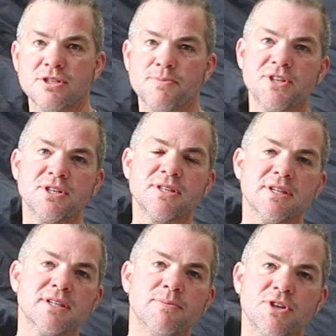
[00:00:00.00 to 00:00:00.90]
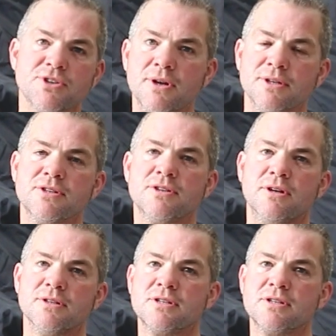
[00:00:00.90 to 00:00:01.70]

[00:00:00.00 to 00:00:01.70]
switching system was all installed.